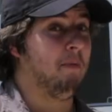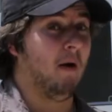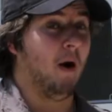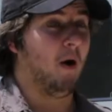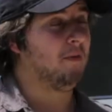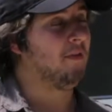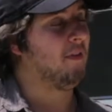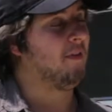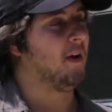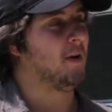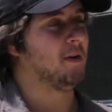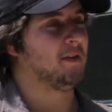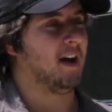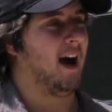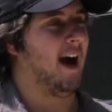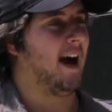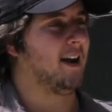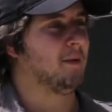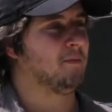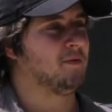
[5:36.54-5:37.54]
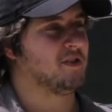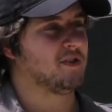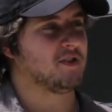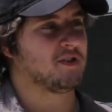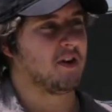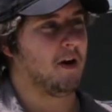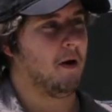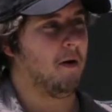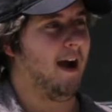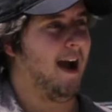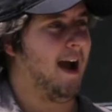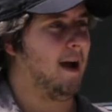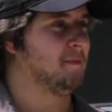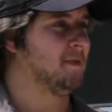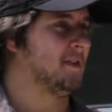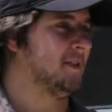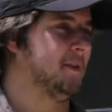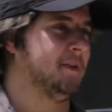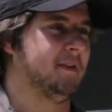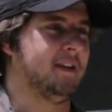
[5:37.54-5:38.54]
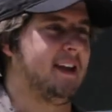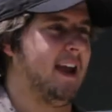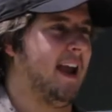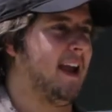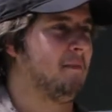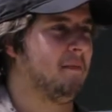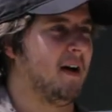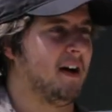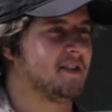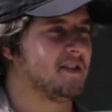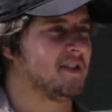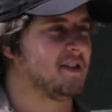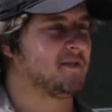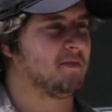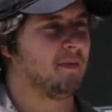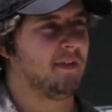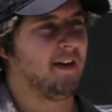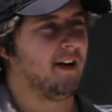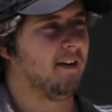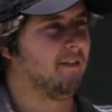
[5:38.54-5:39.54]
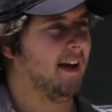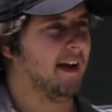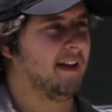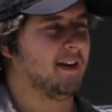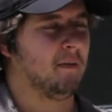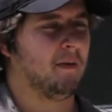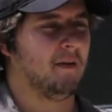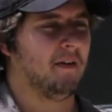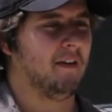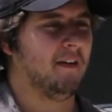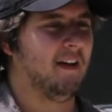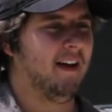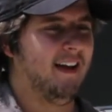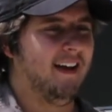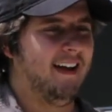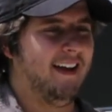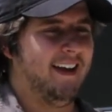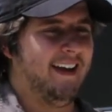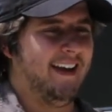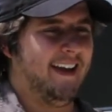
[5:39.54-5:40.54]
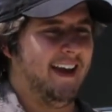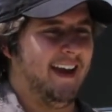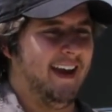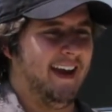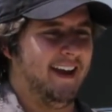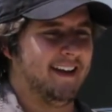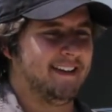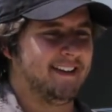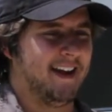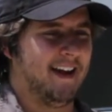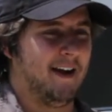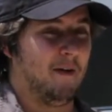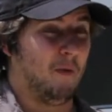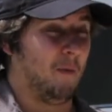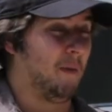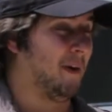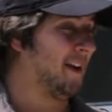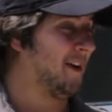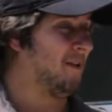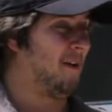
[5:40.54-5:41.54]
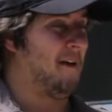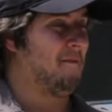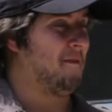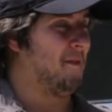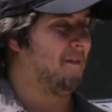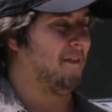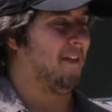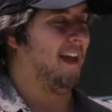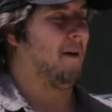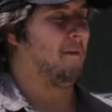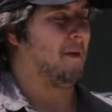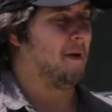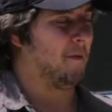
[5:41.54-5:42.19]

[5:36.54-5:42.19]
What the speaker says: Both of those items just go absolutely gangbusters when they're available, and we're really grateful for that.